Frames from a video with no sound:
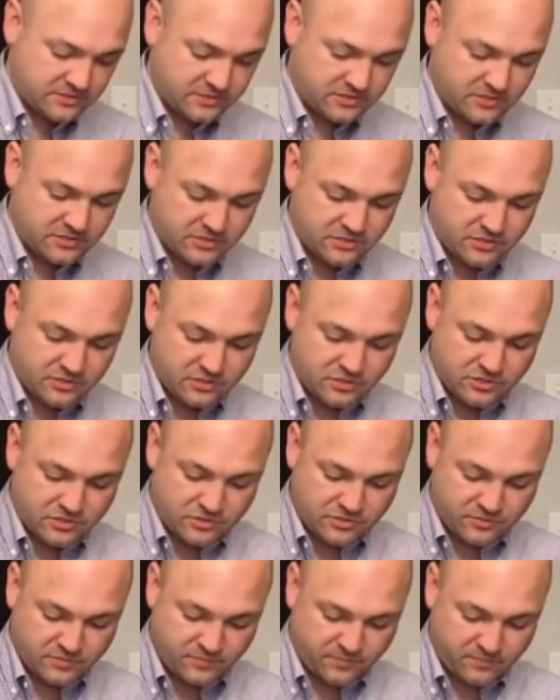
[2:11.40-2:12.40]

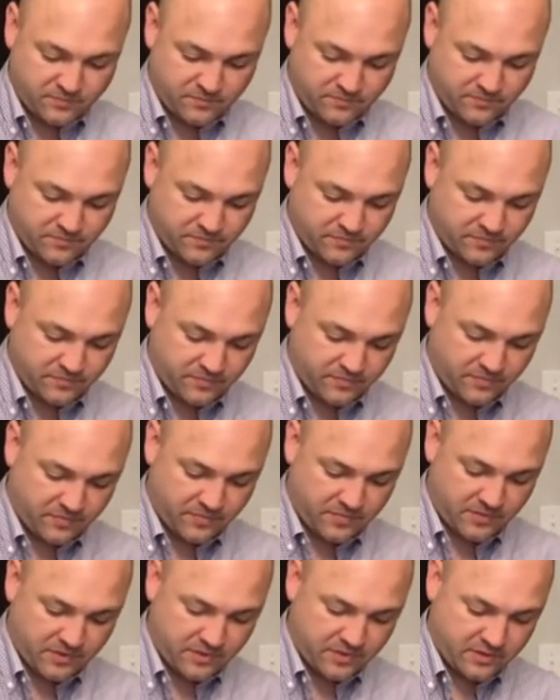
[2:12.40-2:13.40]

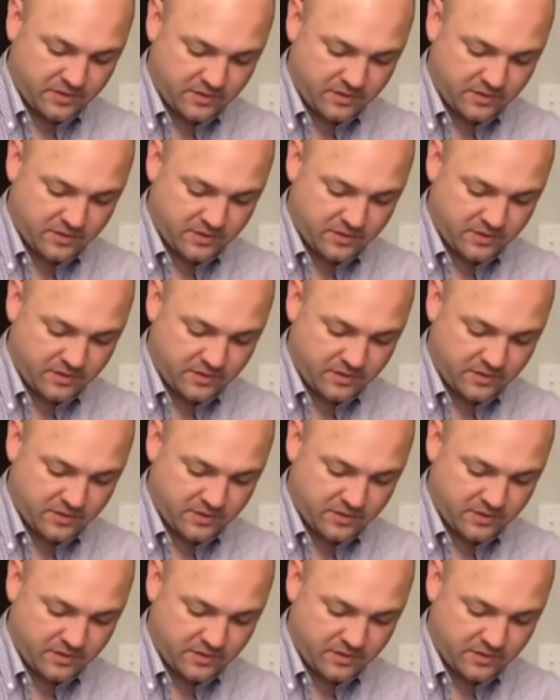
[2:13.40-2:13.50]
(silence)